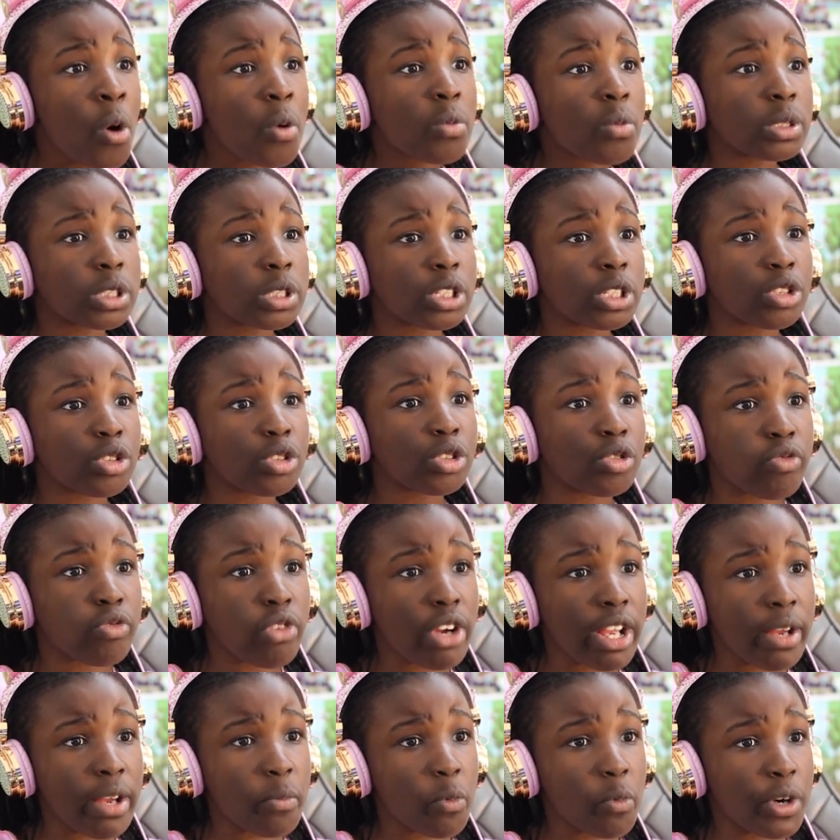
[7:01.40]
will
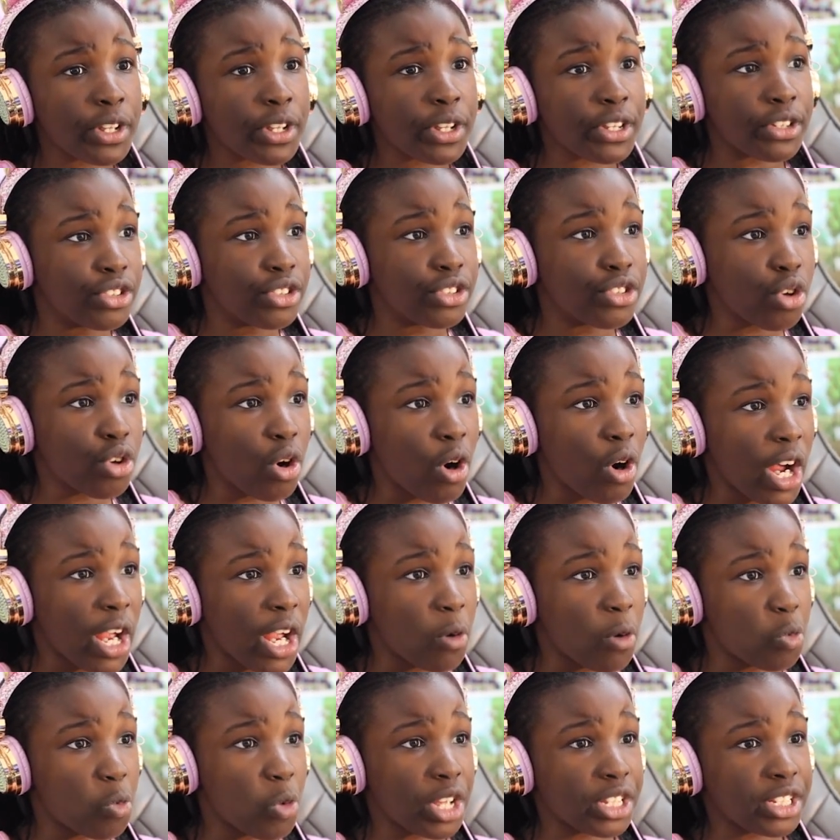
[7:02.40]
scream with joy
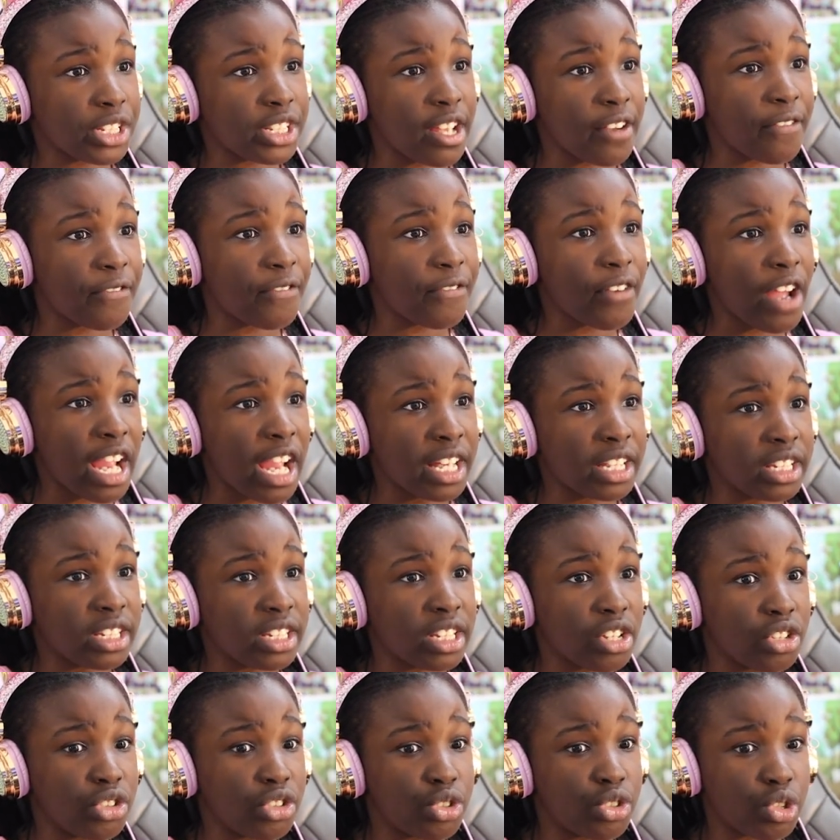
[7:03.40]
once they find
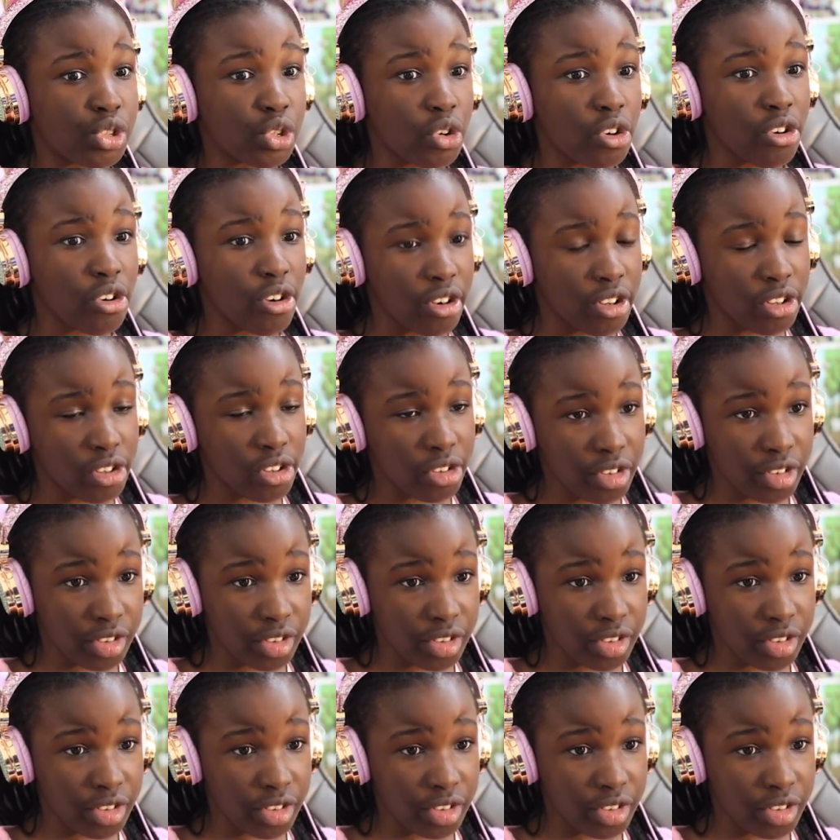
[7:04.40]
the jewel,